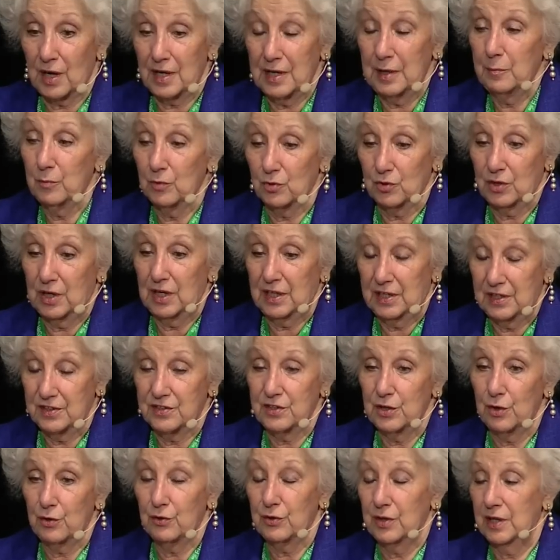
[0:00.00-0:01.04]
Mr.
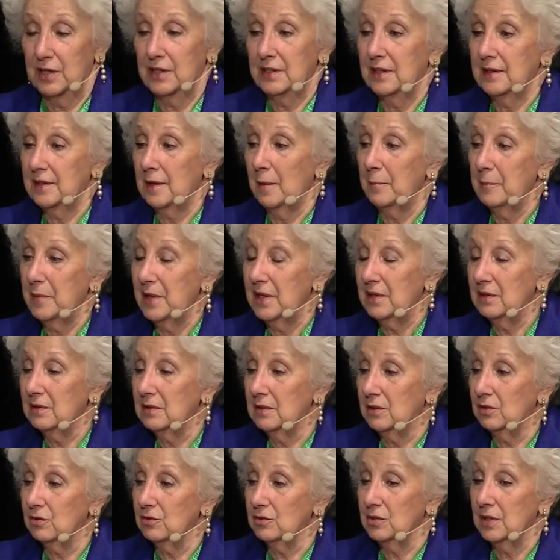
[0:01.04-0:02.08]
Vini is here with
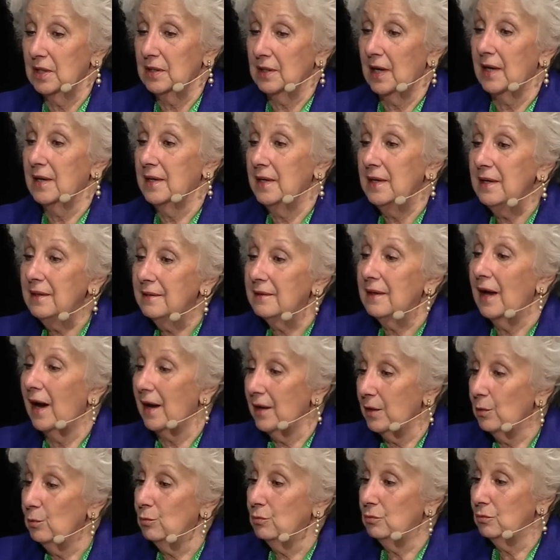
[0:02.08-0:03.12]
all the
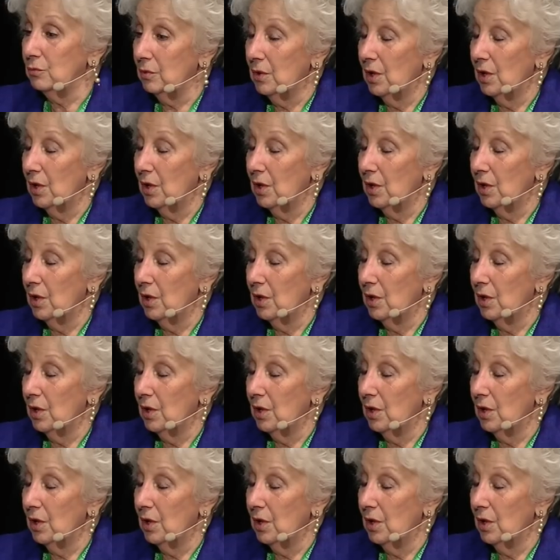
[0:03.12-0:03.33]
institutions,